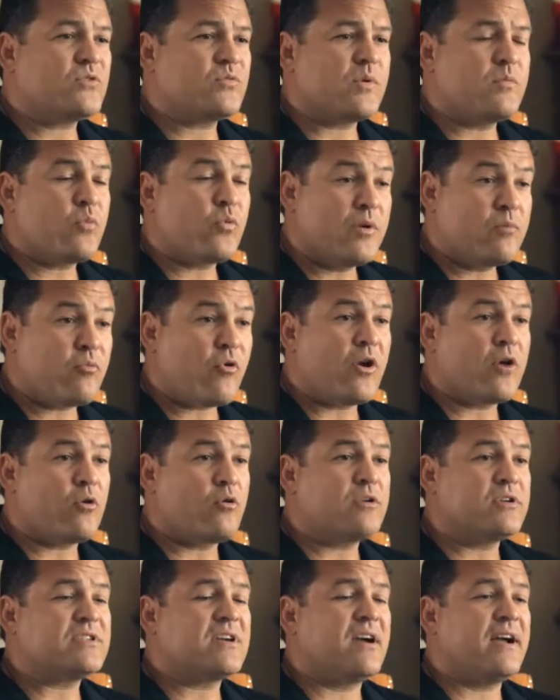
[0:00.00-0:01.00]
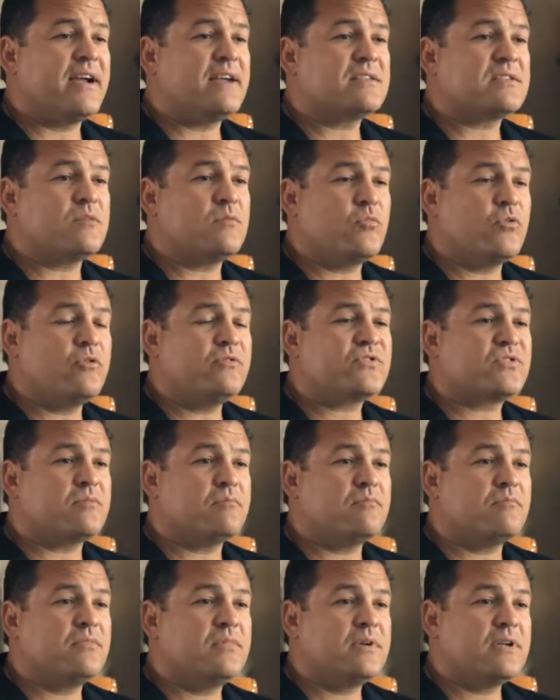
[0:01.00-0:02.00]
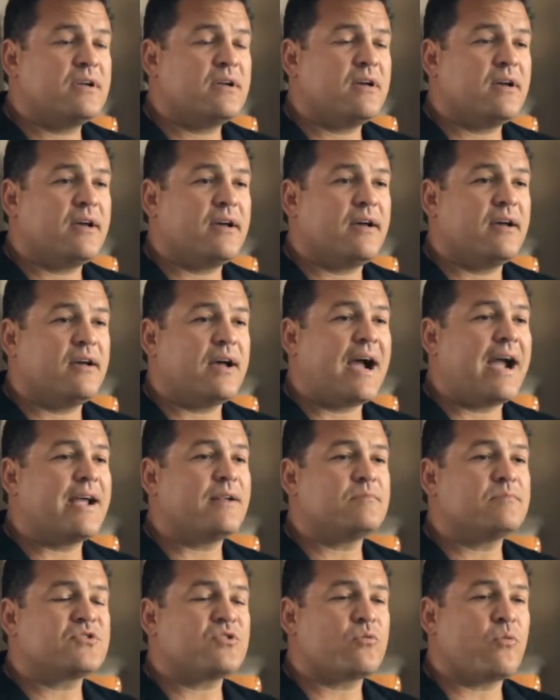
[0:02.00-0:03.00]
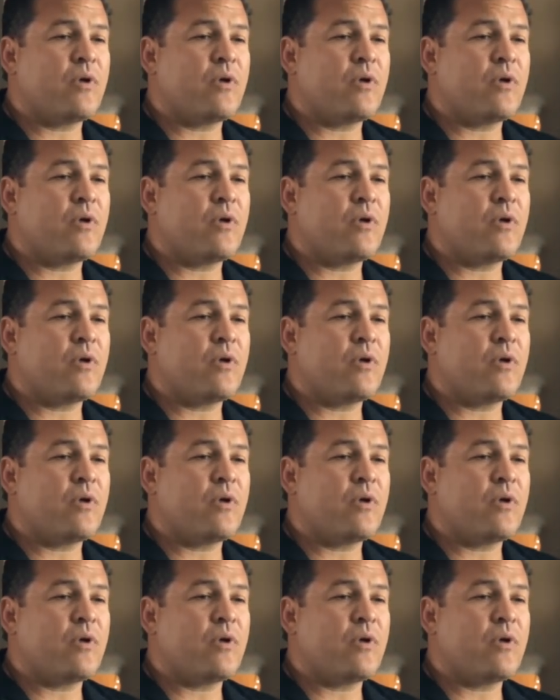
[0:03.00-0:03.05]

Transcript: once we reprioritized and moved some uh, items